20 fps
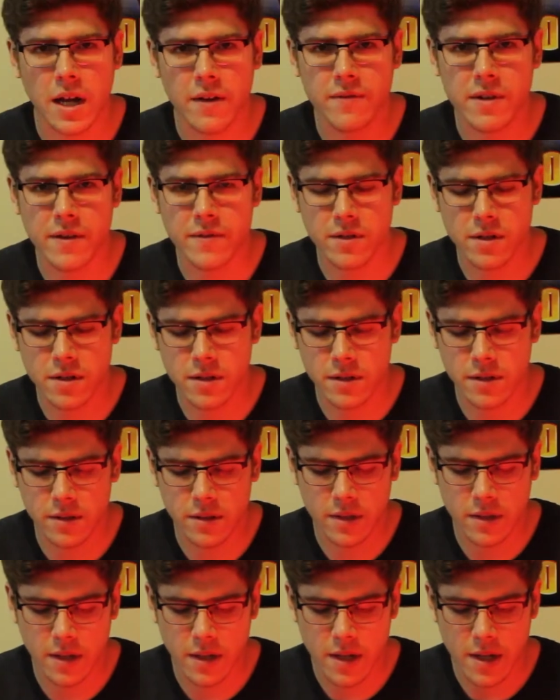I've never
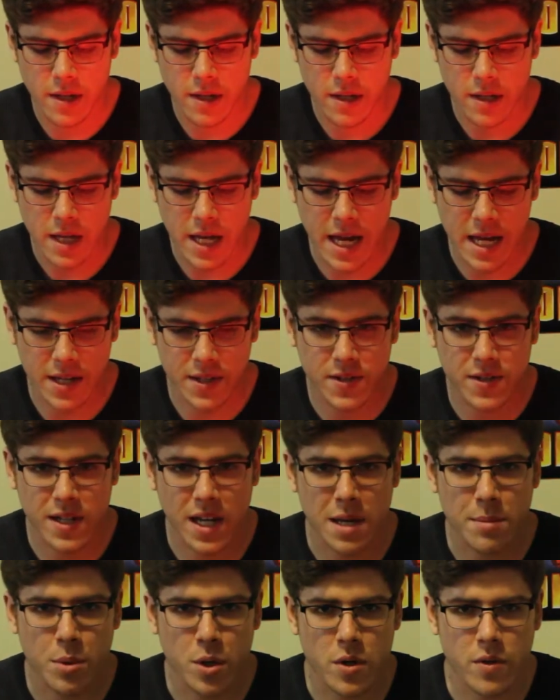had a
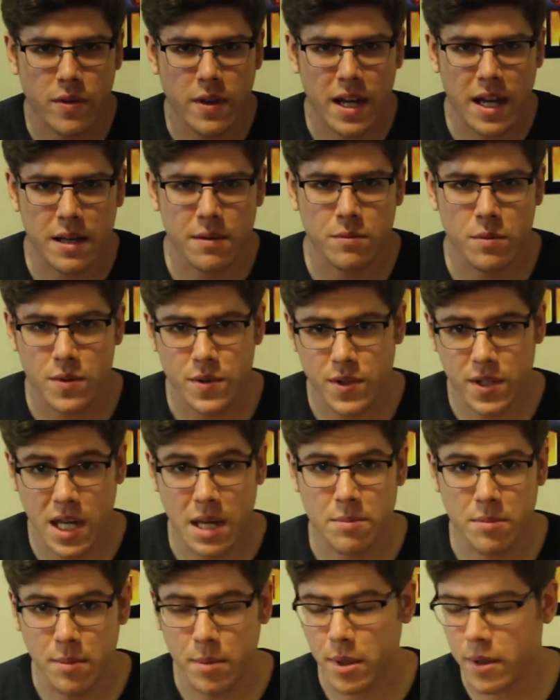saber that was
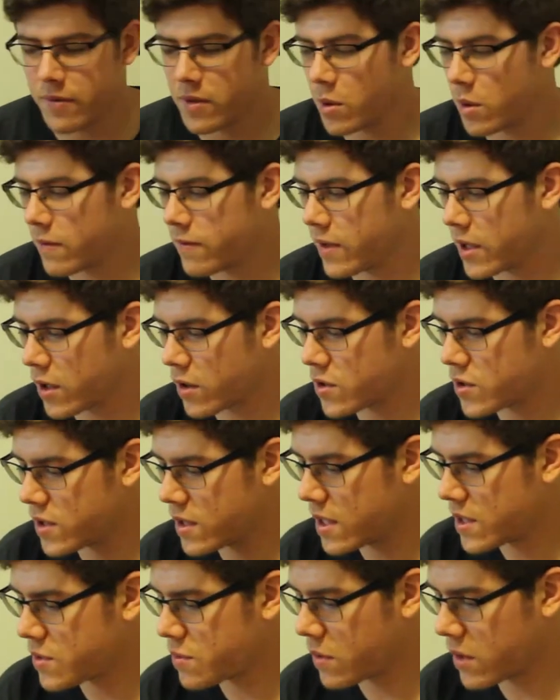capable of doing flicker, so
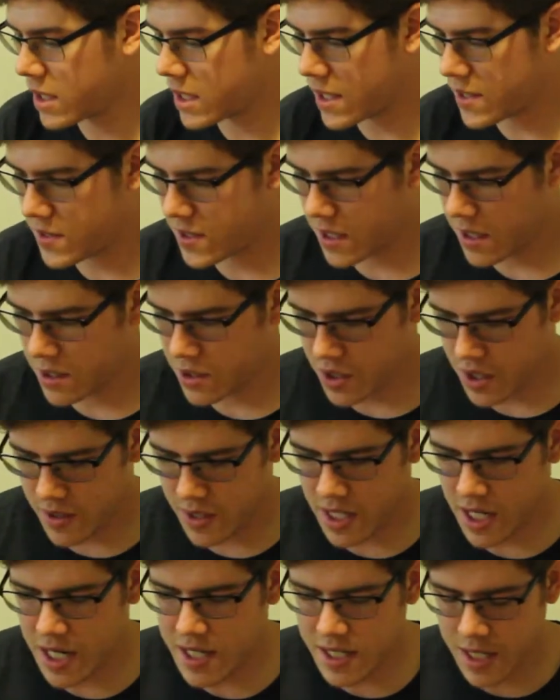that's a really nice touch. And
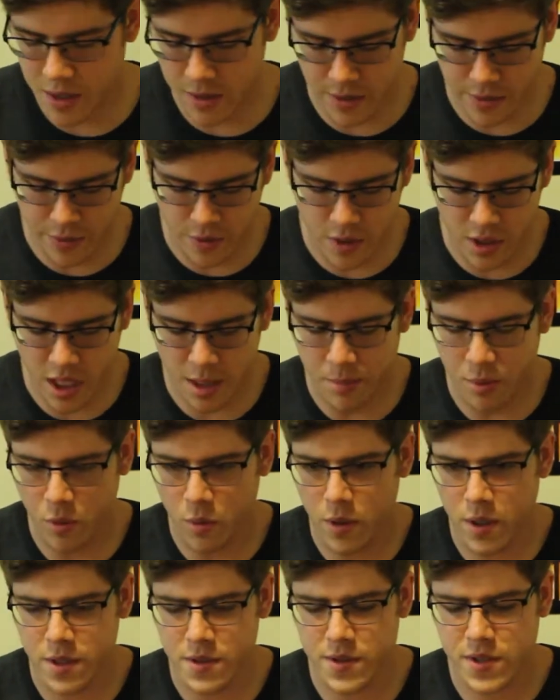then I downloaded a couple
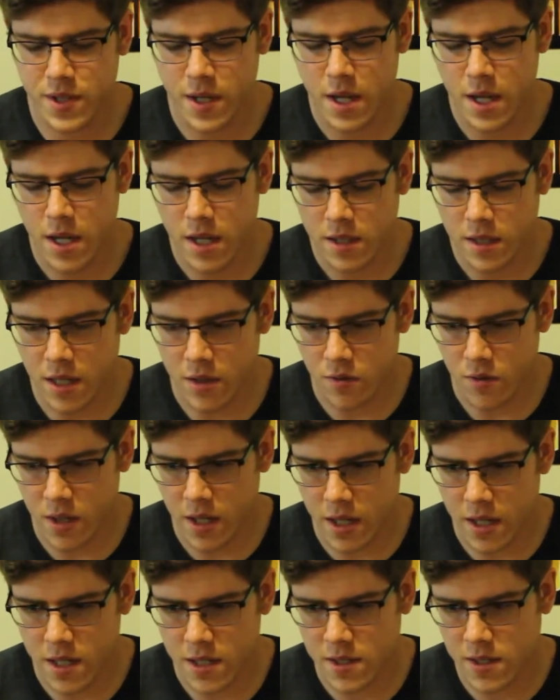ones the other
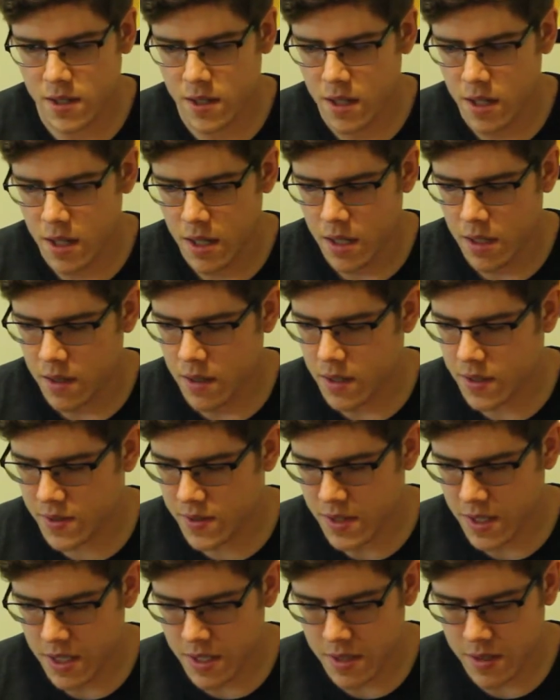night.
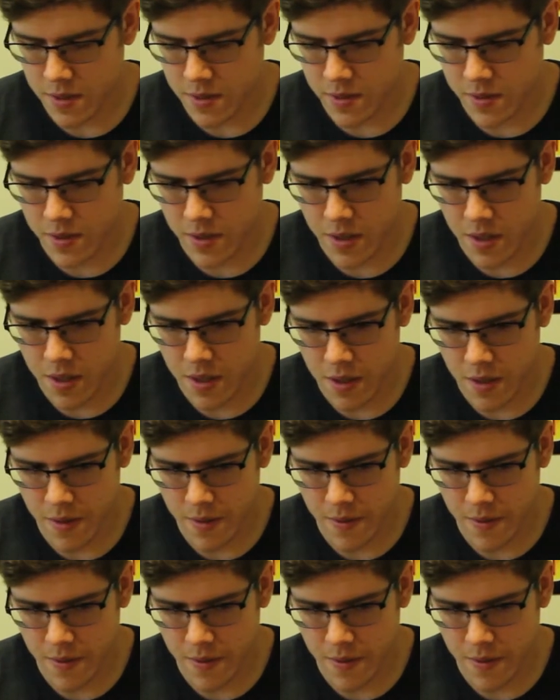This is